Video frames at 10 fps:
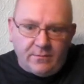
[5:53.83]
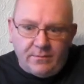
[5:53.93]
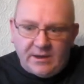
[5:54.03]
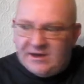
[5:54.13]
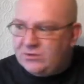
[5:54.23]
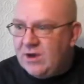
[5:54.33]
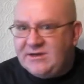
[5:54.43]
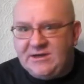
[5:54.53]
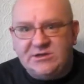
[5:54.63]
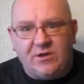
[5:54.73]
Billy's
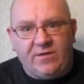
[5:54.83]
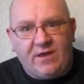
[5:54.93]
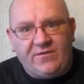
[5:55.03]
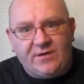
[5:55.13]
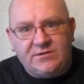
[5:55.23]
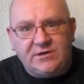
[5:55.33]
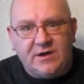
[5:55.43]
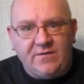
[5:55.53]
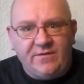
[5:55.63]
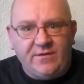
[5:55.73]
wedding's on that
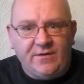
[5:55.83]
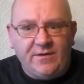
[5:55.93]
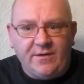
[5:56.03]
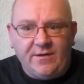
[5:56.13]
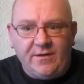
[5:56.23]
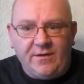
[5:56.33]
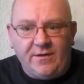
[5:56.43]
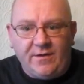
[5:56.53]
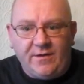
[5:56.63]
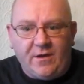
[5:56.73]
photograph,
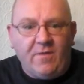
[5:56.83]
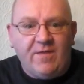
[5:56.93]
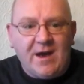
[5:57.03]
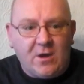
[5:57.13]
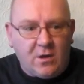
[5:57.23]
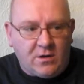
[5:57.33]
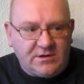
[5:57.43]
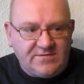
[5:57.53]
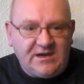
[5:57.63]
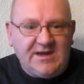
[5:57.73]
on that card,
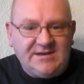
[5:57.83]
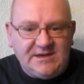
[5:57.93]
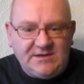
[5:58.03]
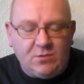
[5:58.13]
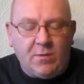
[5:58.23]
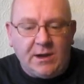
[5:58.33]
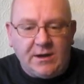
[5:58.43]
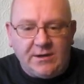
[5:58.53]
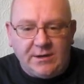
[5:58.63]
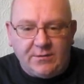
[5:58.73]
I've deleted it, what am I
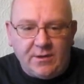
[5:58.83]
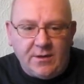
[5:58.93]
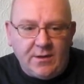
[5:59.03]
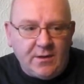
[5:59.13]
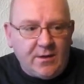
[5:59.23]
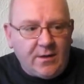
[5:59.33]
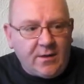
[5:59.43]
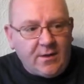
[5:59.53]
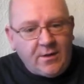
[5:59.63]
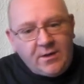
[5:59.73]
going to do?
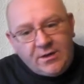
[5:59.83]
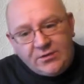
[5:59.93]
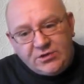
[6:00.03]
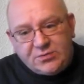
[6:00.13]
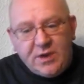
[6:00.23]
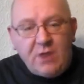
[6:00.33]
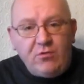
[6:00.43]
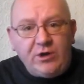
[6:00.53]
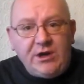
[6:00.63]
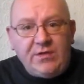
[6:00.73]
Just by
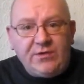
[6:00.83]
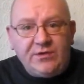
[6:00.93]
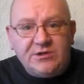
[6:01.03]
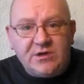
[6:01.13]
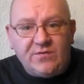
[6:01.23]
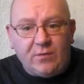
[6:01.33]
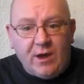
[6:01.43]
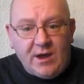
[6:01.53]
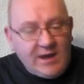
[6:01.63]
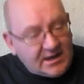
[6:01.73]
running it through the
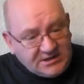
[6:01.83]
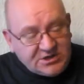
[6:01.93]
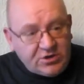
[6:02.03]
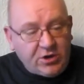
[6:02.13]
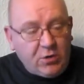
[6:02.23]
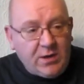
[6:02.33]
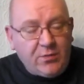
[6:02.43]
software, yes, it's not a quick